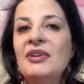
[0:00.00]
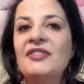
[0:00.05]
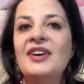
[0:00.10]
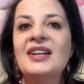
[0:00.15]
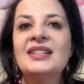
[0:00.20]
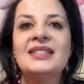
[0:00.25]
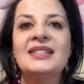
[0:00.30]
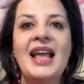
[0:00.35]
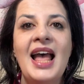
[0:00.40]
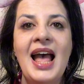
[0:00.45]

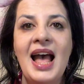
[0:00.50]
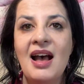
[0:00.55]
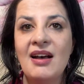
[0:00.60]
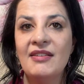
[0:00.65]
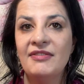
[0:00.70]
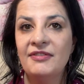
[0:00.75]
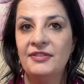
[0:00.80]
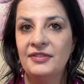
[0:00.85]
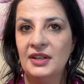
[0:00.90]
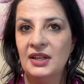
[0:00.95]
us
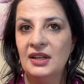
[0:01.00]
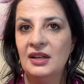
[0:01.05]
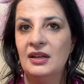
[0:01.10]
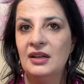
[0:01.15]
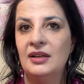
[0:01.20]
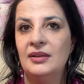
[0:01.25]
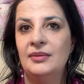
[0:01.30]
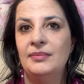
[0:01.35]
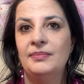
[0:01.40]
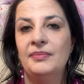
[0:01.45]
have
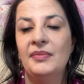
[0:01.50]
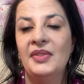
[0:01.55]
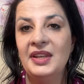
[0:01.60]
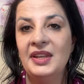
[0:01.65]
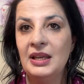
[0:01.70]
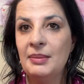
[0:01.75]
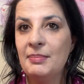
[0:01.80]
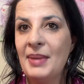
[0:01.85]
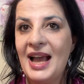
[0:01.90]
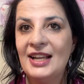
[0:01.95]

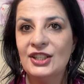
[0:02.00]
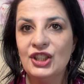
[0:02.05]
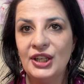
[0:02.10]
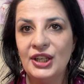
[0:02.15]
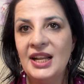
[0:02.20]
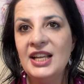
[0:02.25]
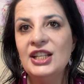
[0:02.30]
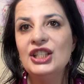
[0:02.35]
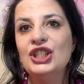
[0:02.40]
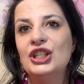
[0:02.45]
the
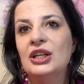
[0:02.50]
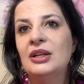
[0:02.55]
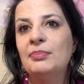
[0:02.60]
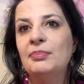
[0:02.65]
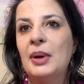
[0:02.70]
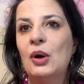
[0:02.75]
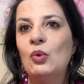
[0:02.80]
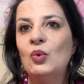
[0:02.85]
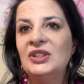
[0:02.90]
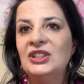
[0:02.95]
imagination,
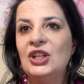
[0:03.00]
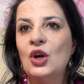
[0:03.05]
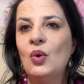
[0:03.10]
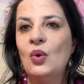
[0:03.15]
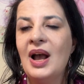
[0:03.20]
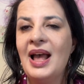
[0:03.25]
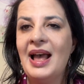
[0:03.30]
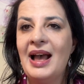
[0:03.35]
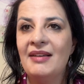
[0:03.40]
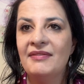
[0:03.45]
but we
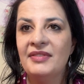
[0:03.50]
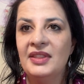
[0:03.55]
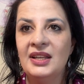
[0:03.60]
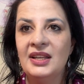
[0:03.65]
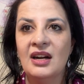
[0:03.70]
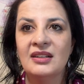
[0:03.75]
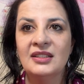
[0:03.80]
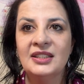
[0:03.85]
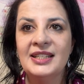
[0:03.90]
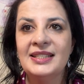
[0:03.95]
don't have
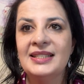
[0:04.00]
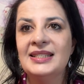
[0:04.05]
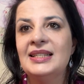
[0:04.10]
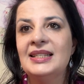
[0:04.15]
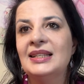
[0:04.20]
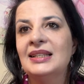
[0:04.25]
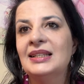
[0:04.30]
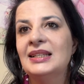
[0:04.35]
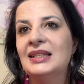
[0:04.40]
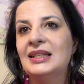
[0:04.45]
the
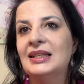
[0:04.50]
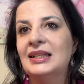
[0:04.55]
artistic